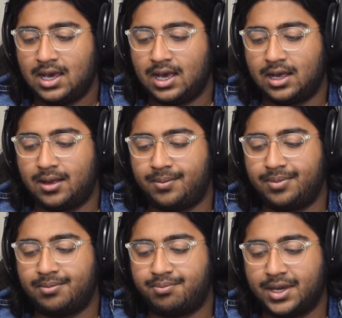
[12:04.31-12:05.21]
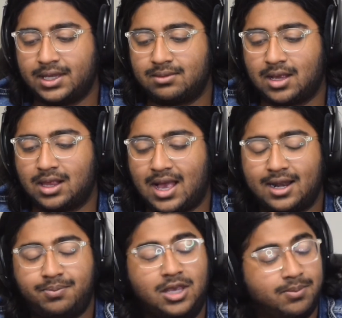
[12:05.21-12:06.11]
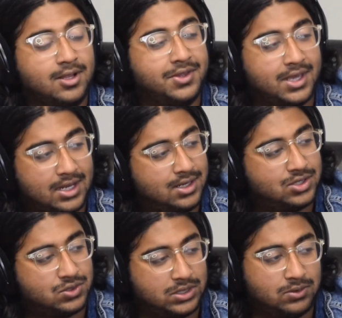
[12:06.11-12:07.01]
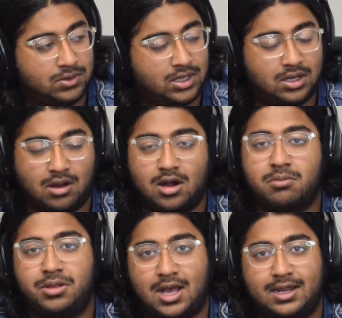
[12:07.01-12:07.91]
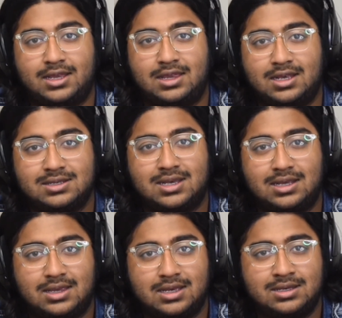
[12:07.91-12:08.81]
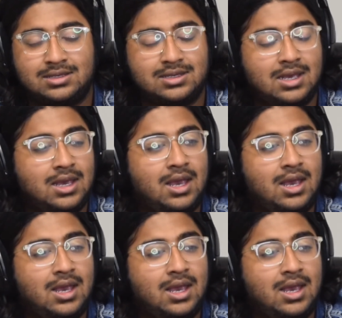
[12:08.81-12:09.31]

But a lot of people in the industry really are applauding things like this.